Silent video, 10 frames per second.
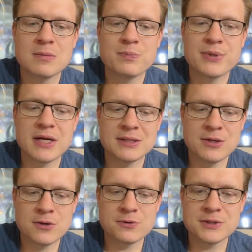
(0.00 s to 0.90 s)
But I
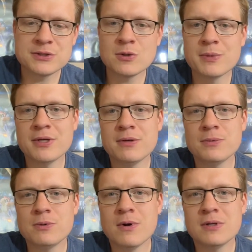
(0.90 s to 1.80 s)
know that so many of
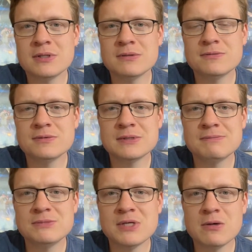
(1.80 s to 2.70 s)
you all have
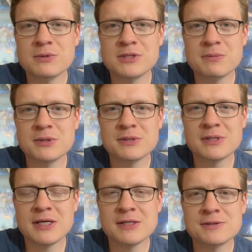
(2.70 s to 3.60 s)
dealt with similar
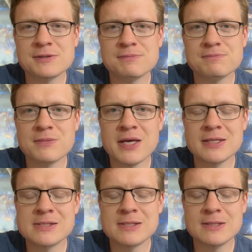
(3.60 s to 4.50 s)
things,
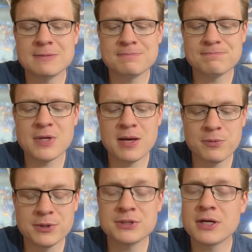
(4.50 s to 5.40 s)
and I
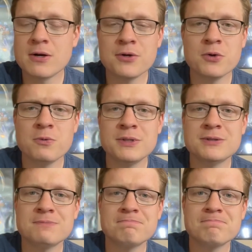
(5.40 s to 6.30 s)
appreciate all your
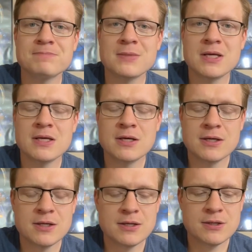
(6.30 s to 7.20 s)
wisdom.
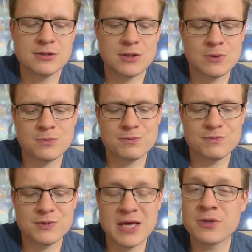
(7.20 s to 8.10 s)
So
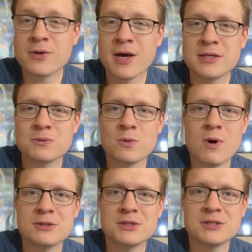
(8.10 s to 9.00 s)
thank you guys for
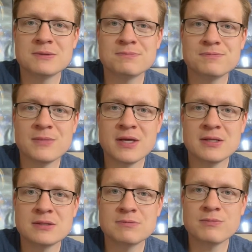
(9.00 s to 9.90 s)
watching,
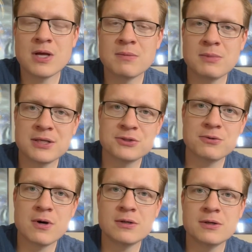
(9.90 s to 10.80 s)
and God bless you
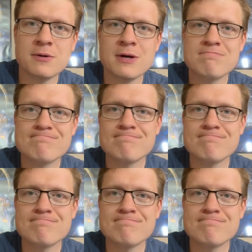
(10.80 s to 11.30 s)
all right?